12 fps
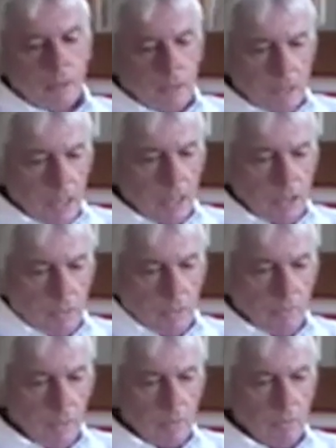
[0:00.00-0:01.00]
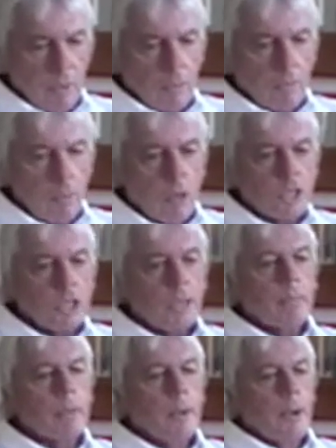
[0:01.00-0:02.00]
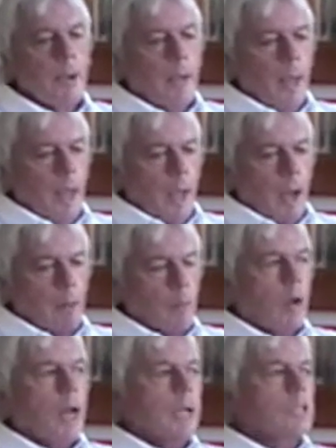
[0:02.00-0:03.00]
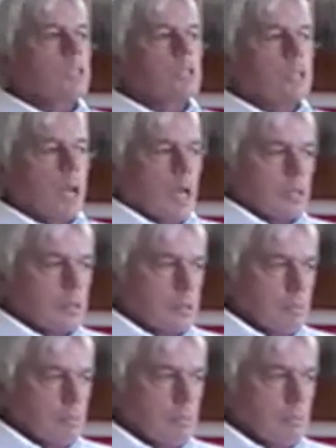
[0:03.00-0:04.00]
centre of worship. And what I suggest,